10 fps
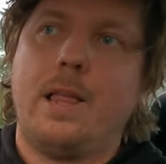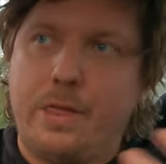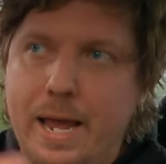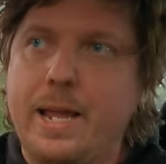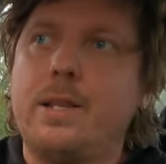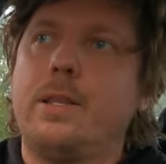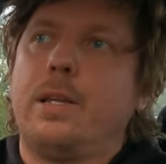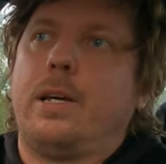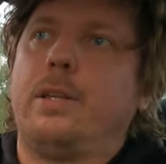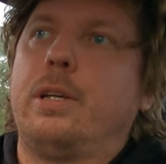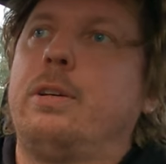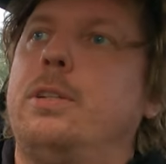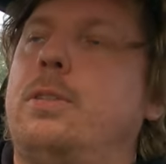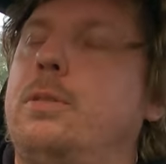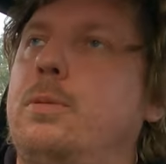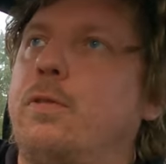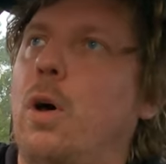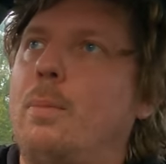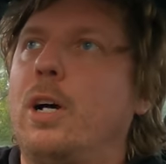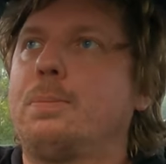then the
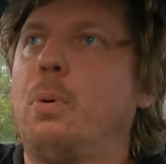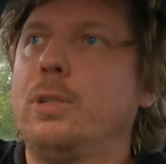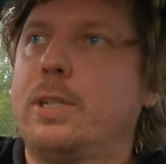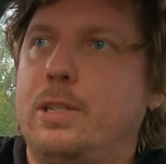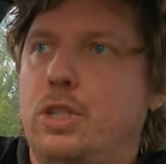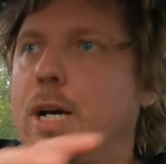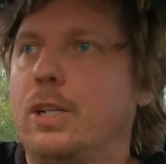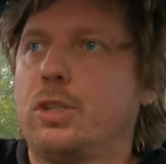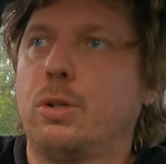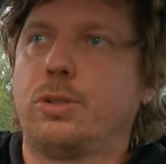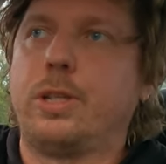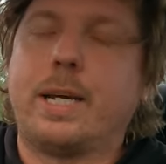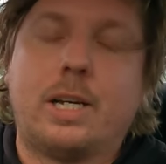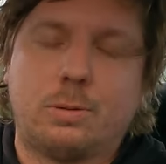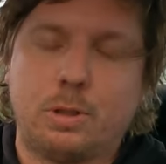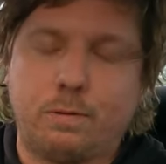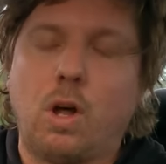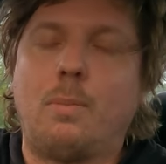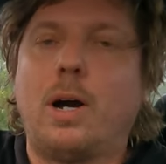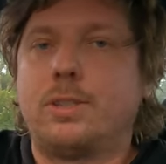Flybuys points get charged across to the customer's
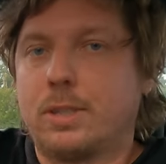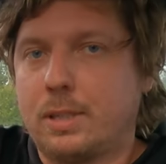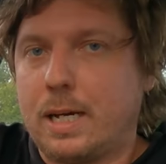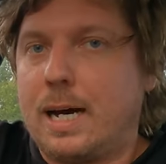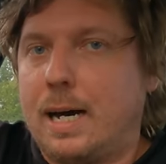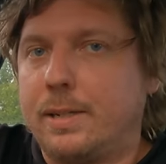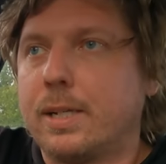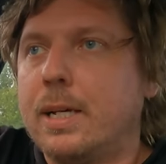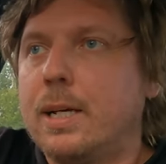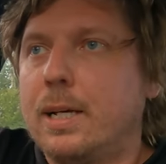Flybuys card.